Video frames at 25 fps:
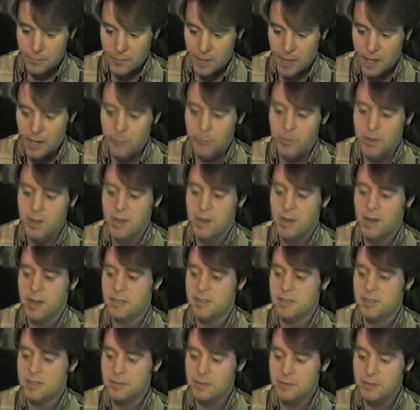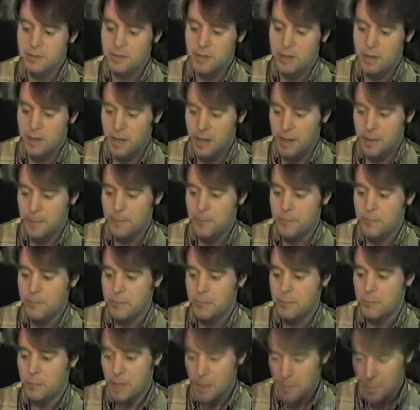Anyway, I seriously, okay,
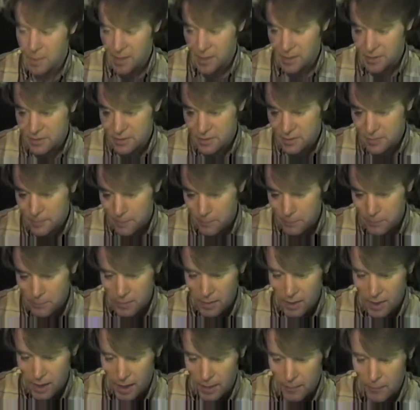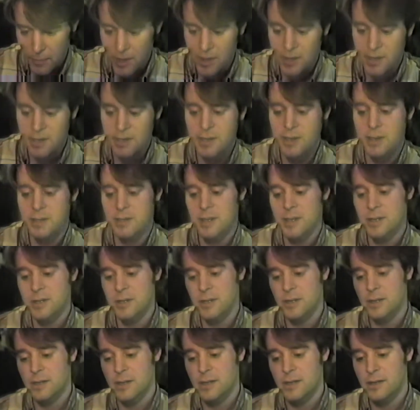PPS. I'm writing a
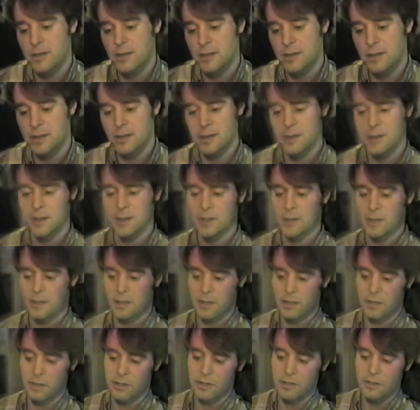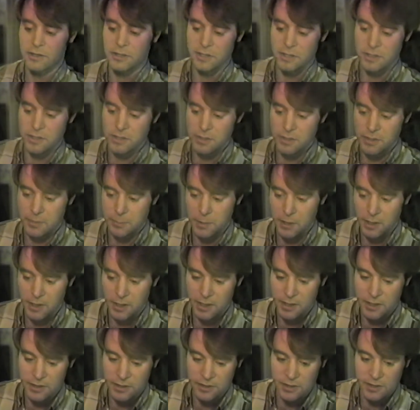letter conclusion to the book
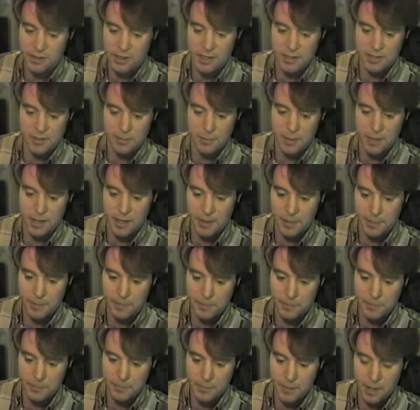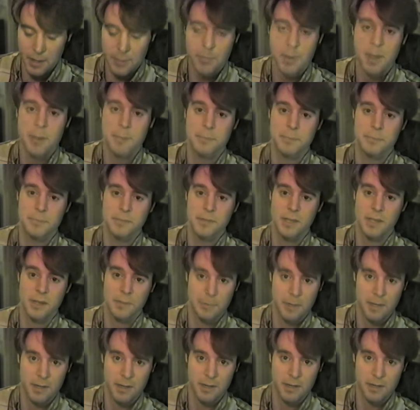Newton as a Man. A, uh, a, uh, not a
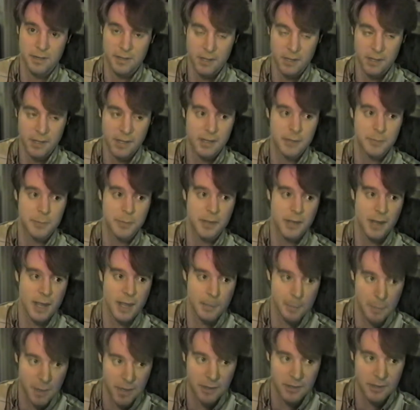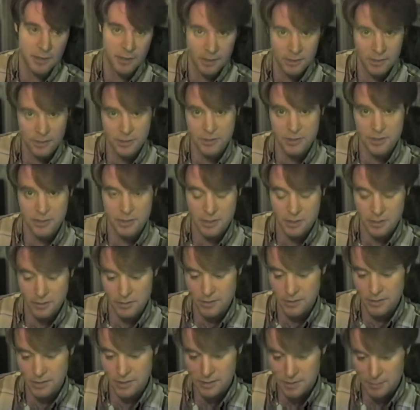better, uh, not a letter, but a better conclusion to
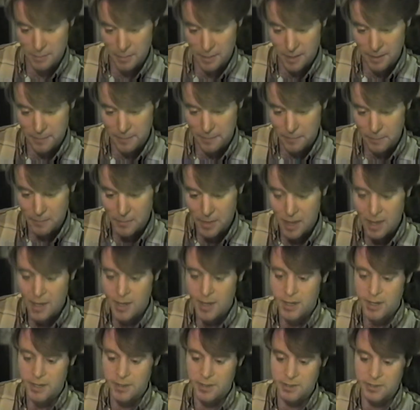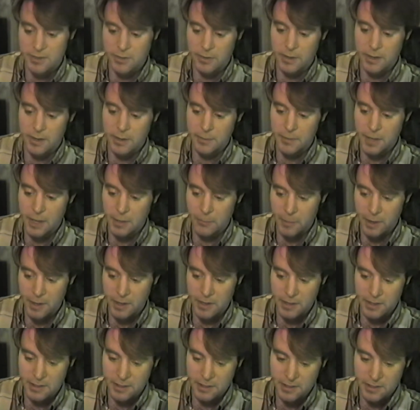Newton as a Man. The story I'm now
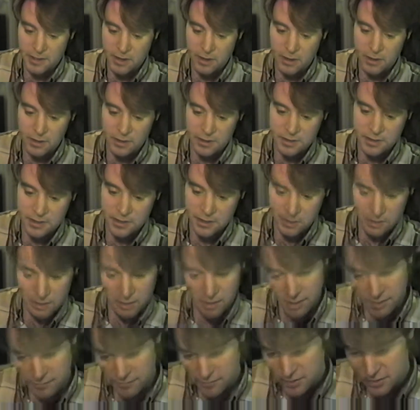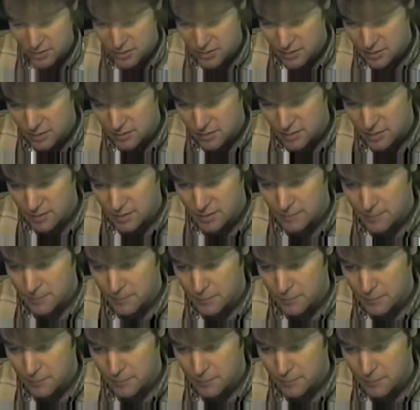writing is called Sardana versus Newton.